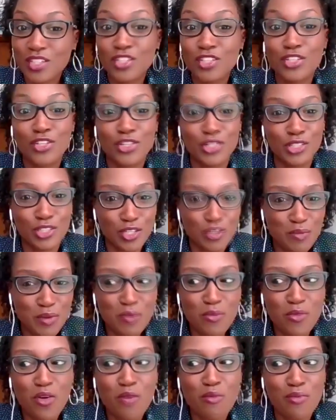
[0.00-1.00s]
you're a little bit
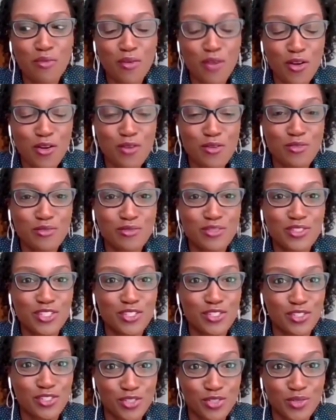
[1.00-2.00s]
more prone to
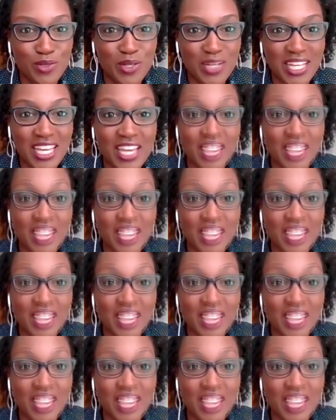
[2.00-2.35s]
do it.